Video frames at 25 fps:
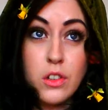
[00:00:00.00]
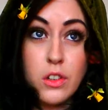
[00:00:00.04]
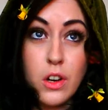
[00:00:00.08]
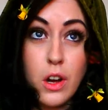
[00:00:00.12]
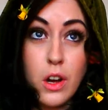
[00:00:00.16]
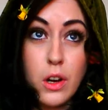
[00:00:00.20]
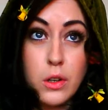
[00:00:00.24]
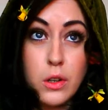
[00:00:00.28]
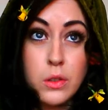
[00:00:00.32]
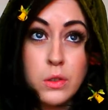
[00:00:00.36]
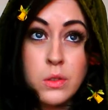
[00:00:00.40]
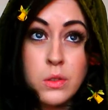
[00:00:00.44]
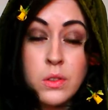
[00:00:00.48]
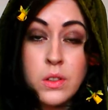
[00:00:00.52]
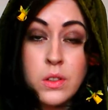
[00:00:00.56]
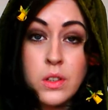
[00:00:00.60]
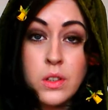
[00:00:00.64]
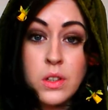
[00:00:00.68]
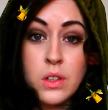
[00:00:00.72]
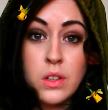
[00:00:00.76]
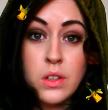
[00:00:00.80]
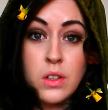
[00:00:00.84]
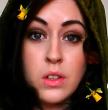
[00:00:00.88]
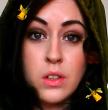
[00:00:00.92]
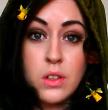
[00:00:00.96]
you know,
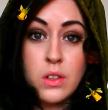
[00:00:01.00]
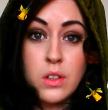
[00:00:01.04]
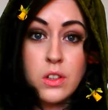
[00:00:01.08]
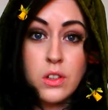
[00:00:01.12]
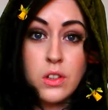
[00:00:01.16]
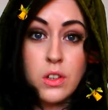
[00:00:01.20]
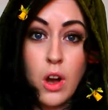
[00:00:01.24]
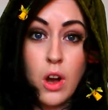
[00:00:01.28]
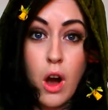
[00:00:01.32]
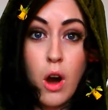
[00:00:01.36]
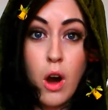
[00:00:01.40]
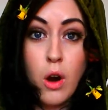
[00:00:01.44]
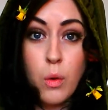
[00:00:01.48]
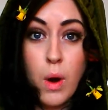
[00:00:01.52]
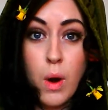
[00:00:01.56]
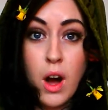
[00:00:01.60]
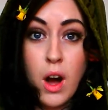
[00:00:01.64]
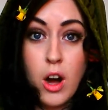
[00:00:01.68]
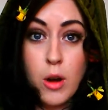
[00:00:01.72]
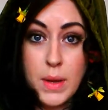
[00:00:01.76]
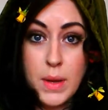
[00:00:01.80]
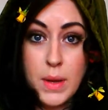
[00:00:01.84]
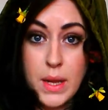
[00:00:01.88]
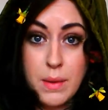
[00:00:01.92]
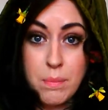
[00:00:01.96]
your whole
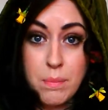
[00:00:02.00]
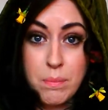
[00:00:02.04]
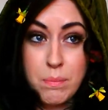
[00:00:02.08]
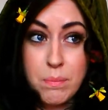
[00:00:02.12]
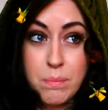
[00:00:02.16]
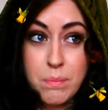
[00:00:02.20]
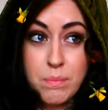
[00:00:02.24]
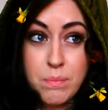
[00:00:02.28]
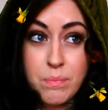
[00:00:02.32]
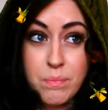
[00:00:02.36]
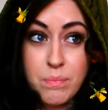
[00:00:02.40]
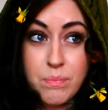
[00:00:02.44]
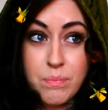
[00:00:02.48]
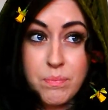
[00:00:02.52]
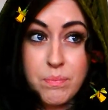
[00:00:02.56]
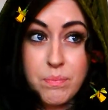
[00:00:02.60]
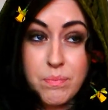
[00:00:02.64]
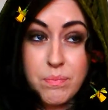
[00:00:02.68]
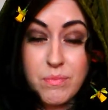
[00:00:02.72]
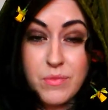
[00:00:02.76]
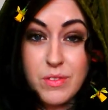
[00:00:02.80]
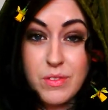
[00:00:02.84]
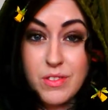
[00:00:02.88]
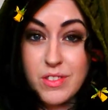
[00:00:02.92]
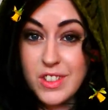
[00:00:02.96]
army
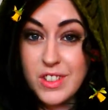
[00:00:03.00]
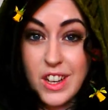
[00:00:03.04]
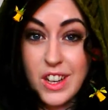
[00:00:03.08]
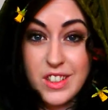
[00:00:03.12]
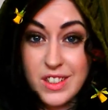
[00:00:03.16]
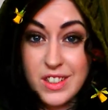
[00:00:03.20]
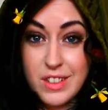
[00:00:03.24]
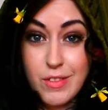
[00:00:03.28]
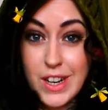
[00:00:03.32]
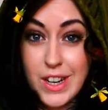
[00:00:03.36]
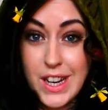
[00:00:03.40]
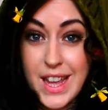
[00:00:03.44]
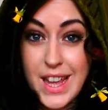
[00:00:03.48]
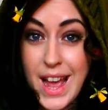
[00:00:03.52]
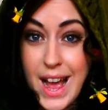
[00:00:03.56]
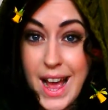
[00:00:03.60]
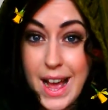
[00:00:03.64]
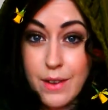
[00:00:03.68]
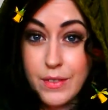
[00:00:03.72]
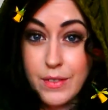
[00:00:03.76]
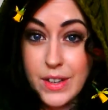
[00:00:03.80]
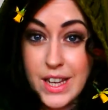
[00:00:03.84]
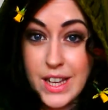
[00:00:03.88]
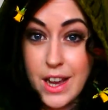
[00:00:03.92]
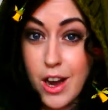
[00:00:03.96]
doesn't really
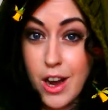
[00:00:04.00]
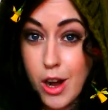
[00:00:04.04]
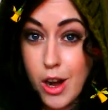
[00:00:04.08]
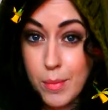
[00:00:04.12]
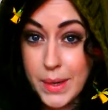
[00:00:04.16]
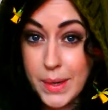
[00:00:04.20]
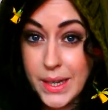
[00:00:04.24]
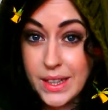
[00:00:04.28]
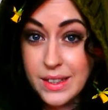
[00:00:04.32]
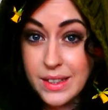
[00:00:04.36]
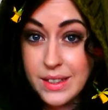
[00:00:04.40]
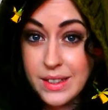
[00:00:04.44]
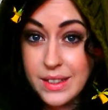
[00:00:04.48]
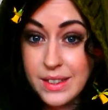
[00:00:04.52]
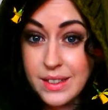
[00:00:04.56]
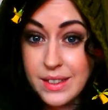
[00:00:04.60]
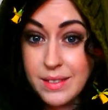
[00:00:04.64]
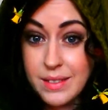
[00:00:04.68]
have any armour.